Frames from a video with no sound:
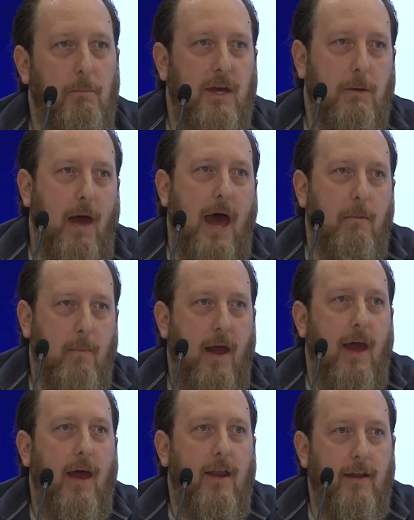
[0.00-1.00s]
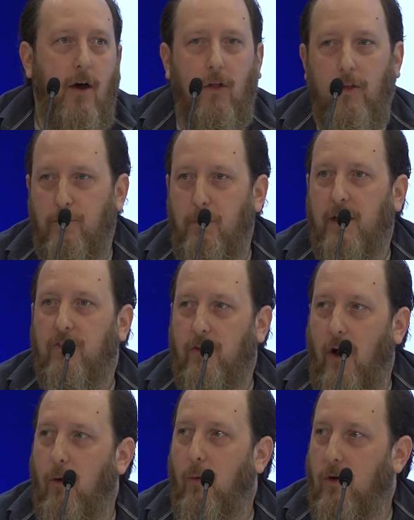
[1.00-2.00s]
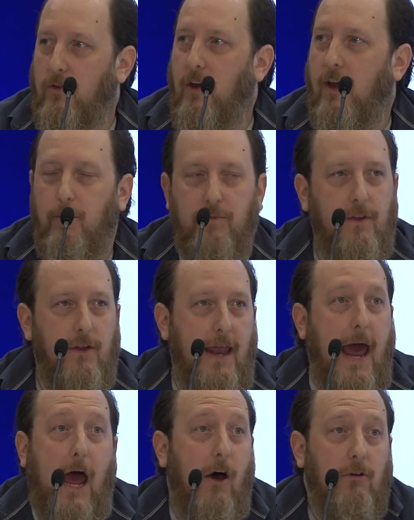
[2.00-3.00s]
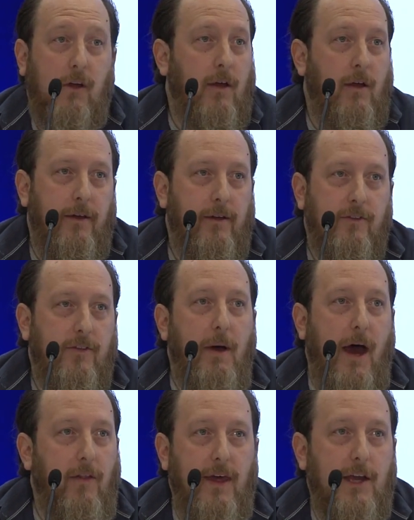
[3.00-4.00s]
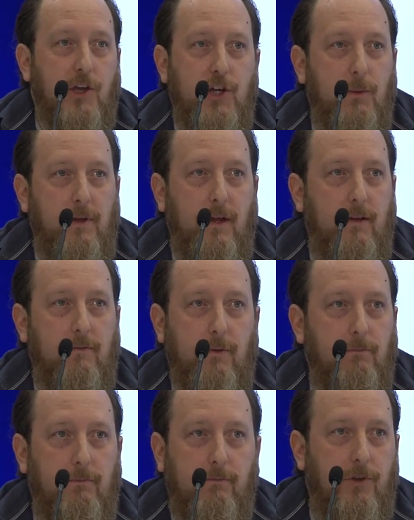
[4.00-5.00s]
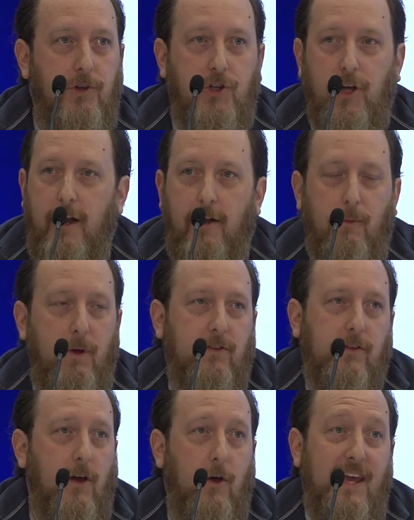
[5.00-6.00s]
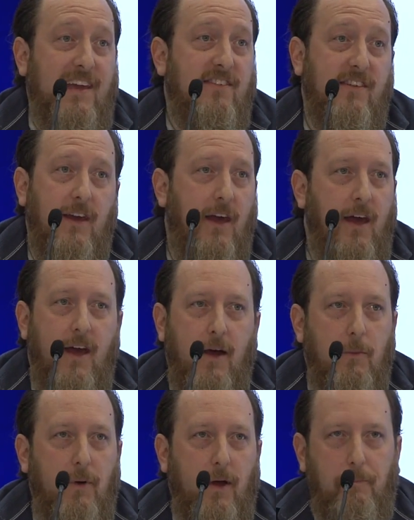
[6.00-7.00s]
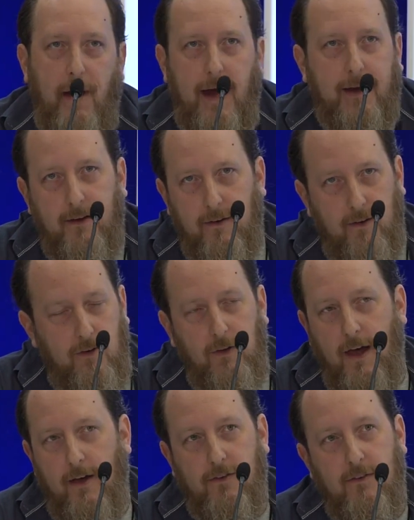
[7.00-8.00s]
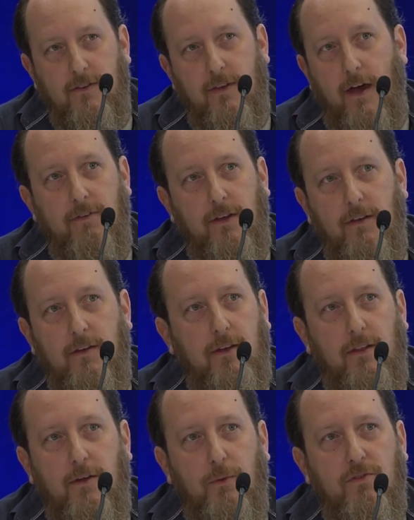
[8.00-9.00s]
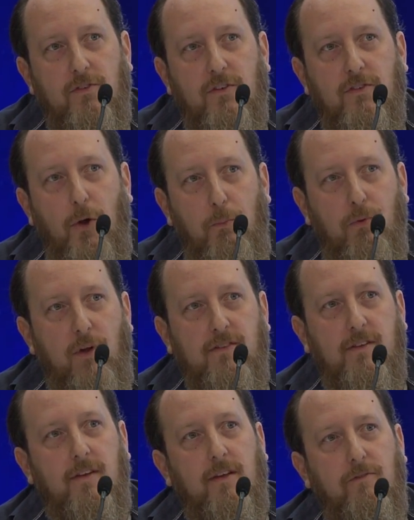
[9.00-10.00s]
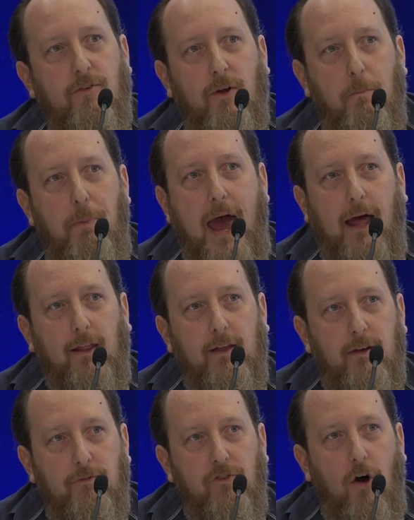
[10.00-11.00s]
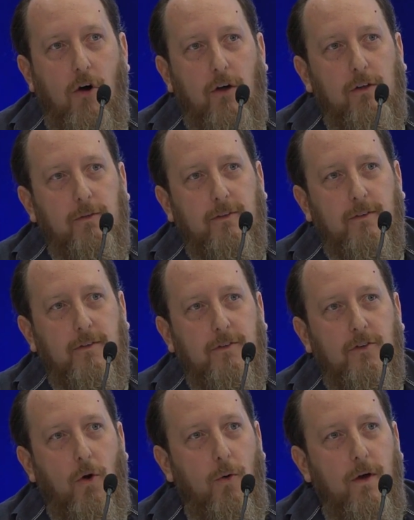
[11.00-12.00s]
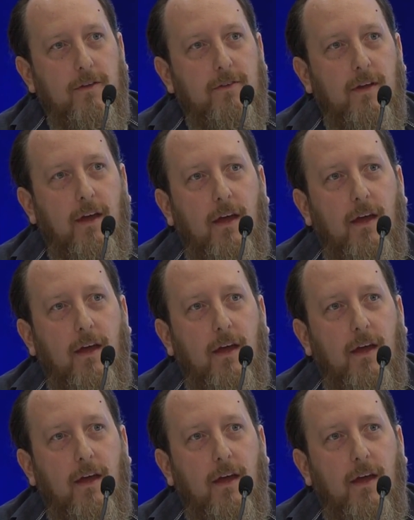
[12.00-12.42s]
the big Batman and all those big Star Wars items that now somehow they get shipped in from China or Mexico easy. But back in 2007, there was just no precedent for a palette of tall toys.